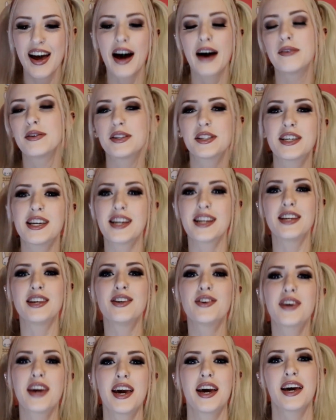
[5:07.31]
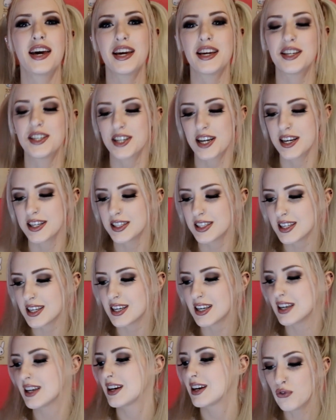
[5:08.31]
I'm just kidding, you can't hate
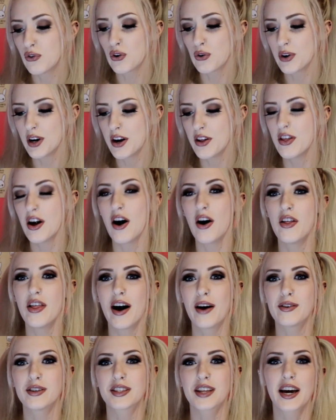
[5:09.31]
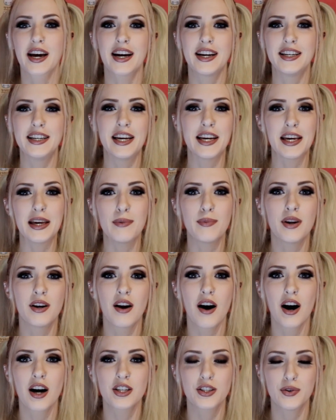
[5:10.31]
Jessi. For real though, that was like a Nicki
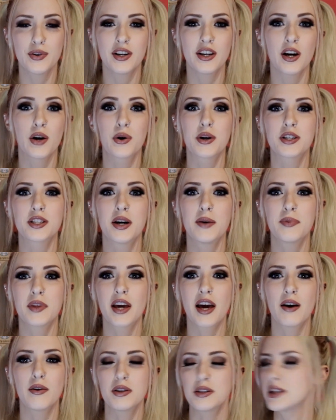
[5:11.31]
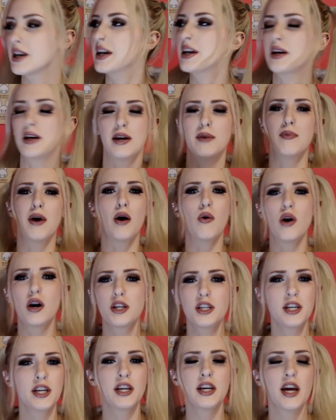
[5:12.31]
Minaj video or something. I was like, am I
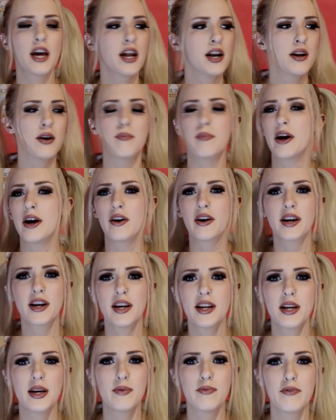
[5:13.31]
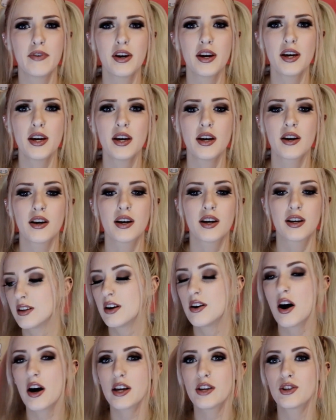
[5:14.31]
watching an American MV?
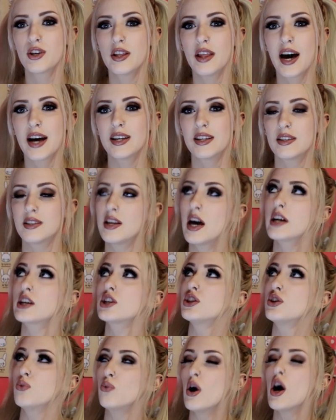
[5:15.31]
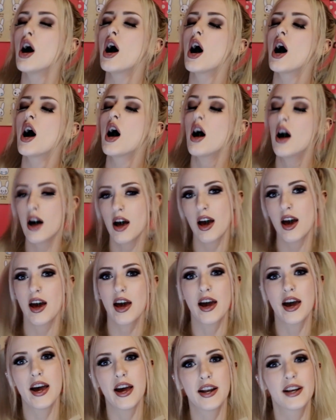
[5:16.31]
They're not usually that sexual
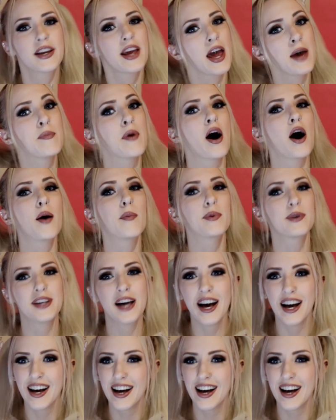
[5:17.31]
in K-pop.